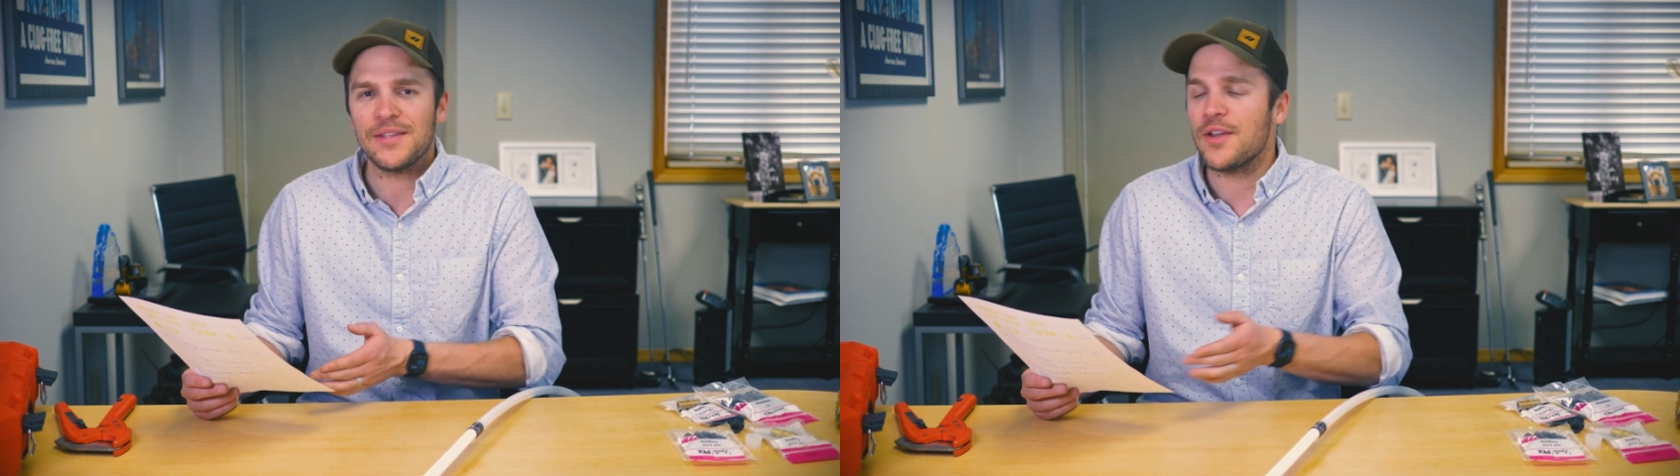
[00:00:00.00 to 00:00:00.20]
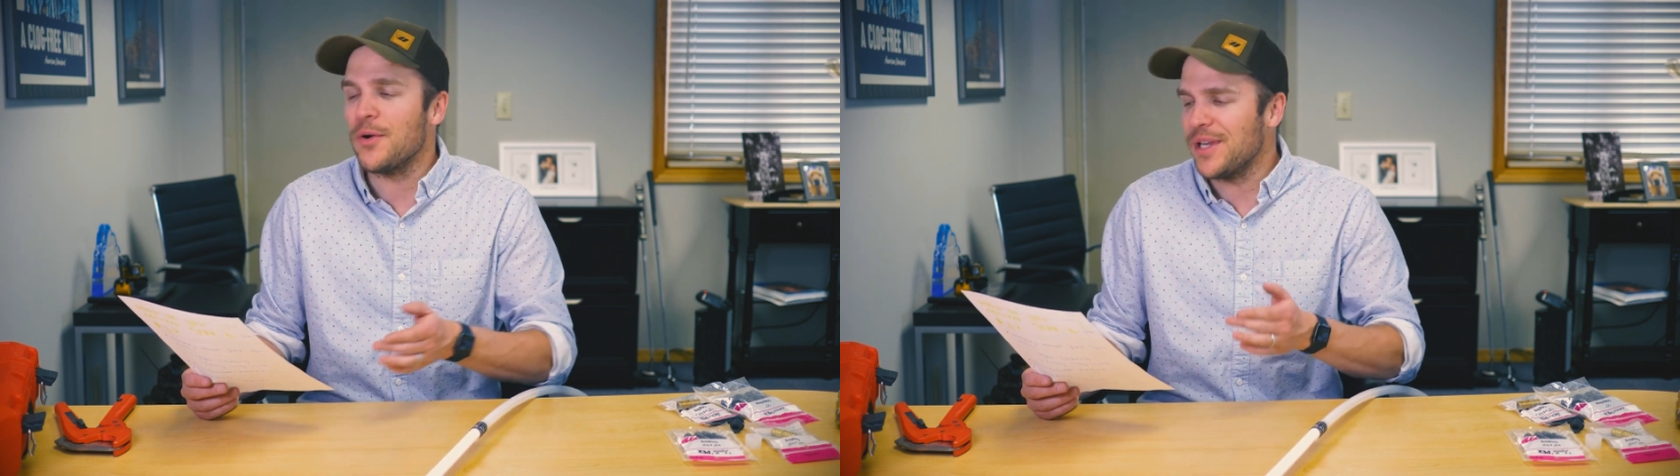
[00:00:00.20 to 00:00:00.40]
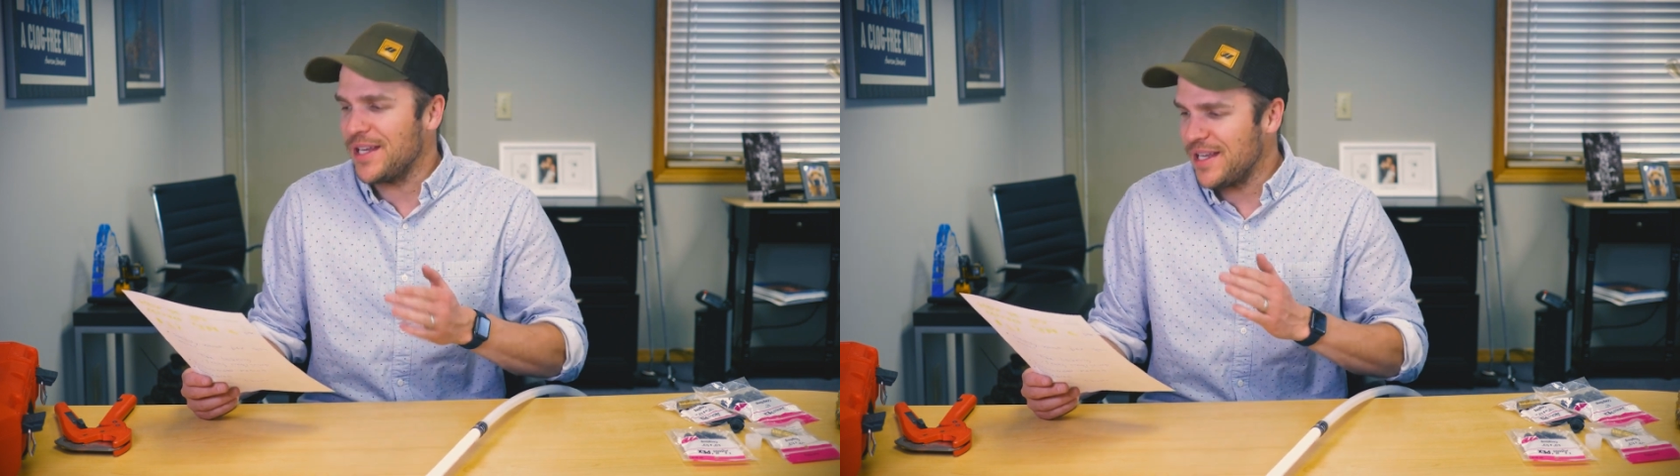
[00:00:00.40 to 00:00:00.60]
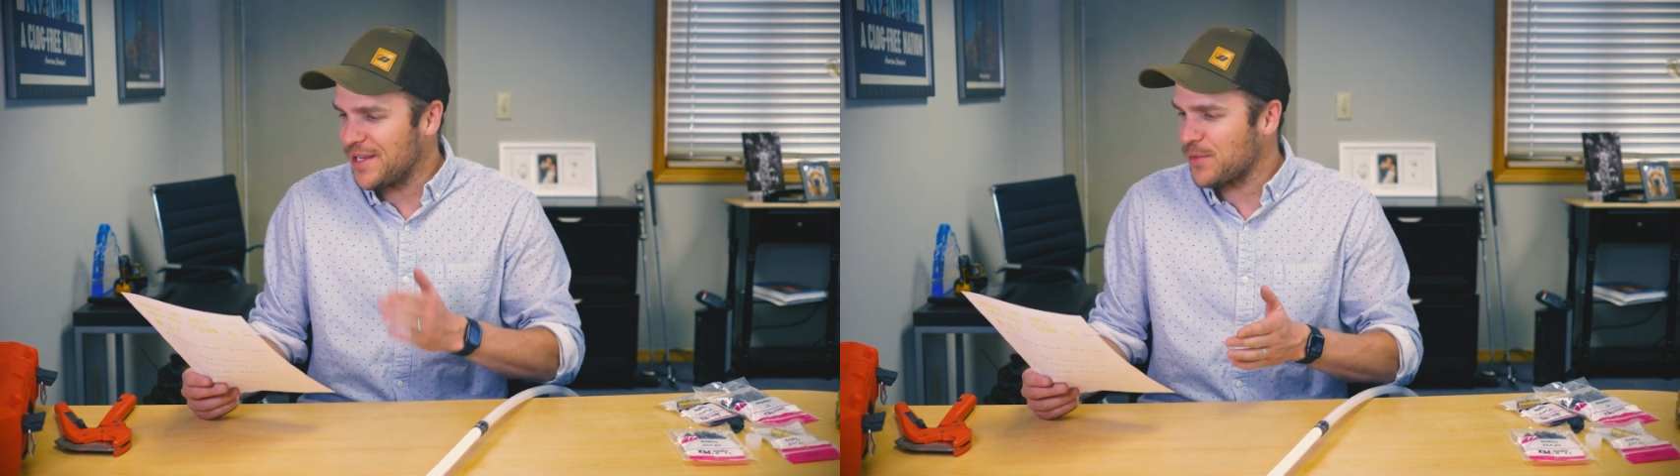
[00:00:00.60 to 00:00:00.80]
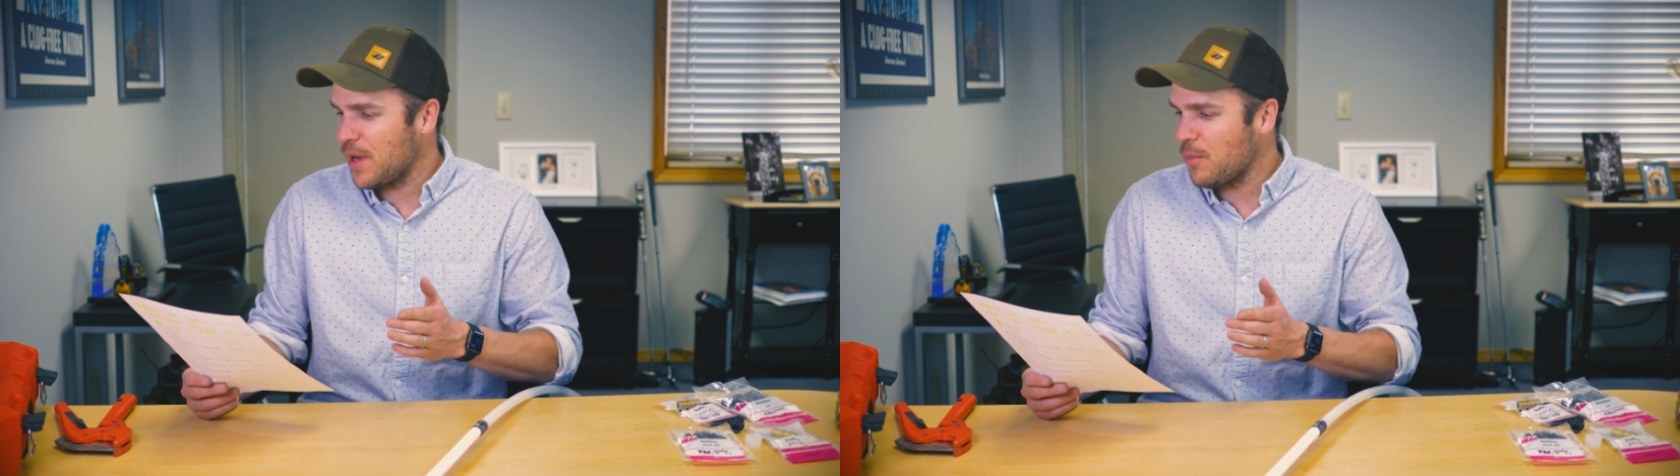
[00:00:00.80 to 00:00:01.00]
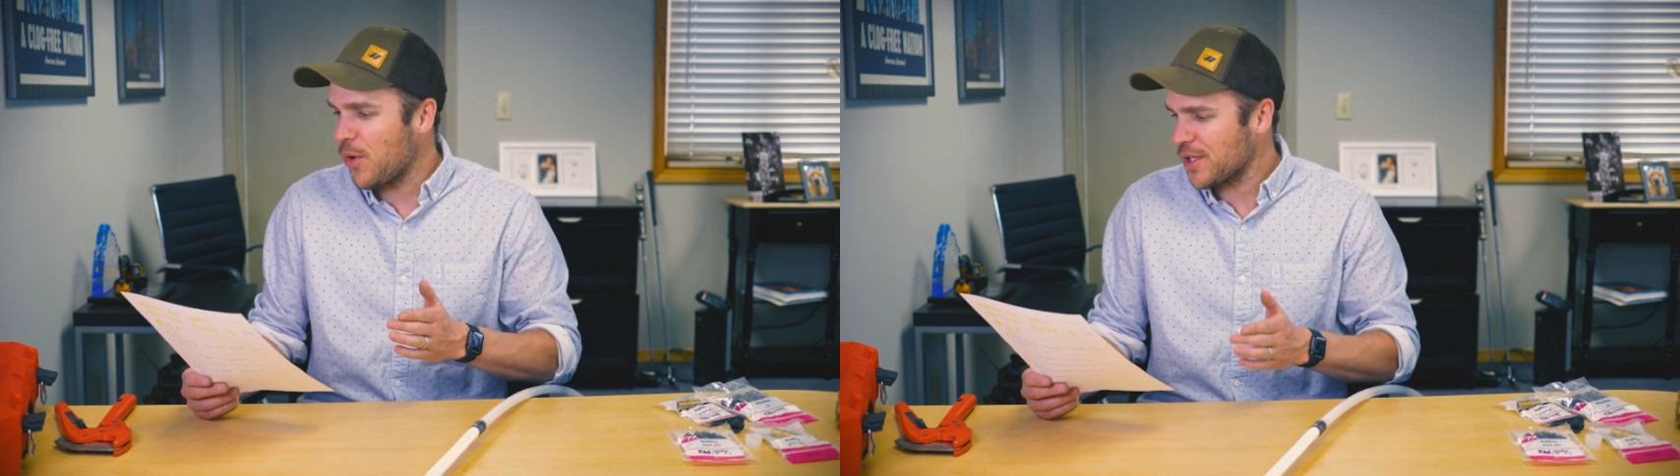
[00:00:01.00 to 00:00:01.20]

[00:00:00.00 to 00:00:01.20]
so it is way more